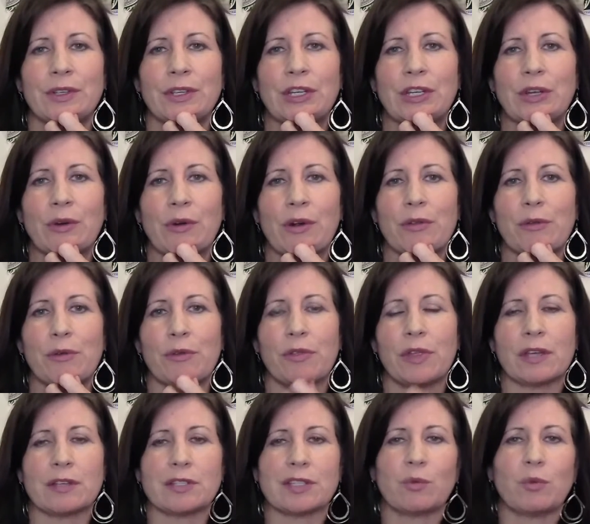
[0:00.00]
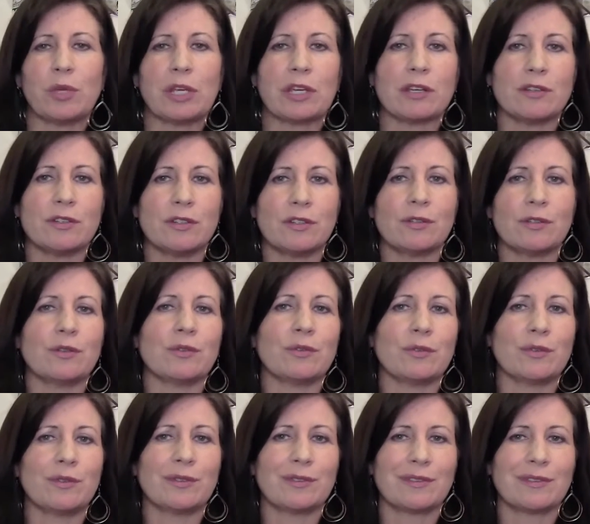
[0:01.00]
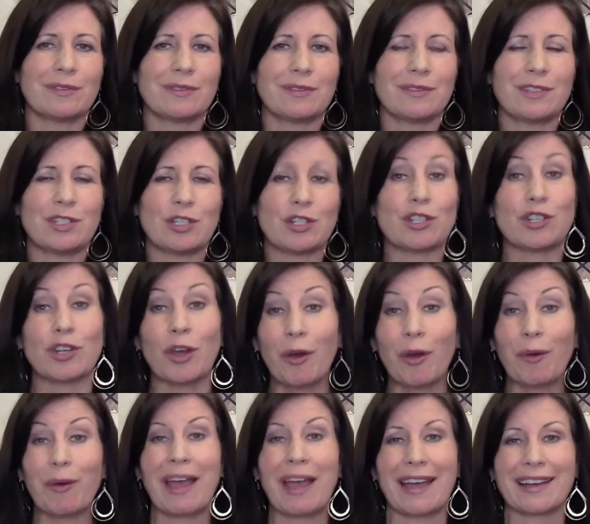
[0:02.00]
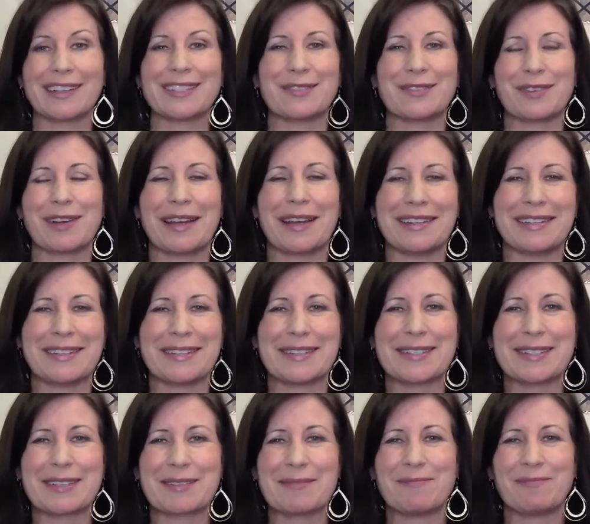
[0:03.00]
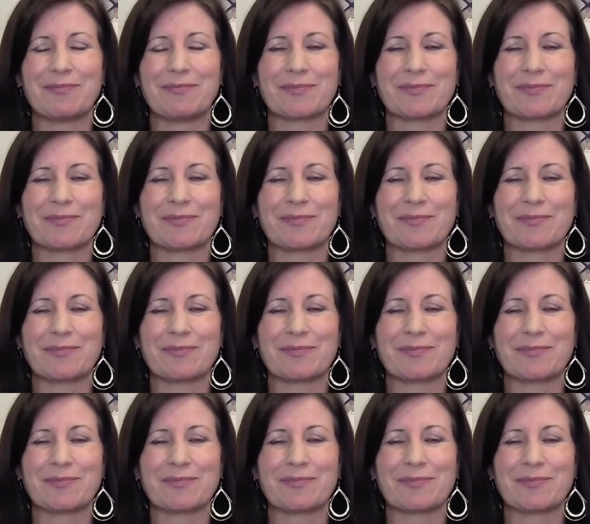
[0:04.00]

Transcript: Are there things that we can do to show acts of kindness?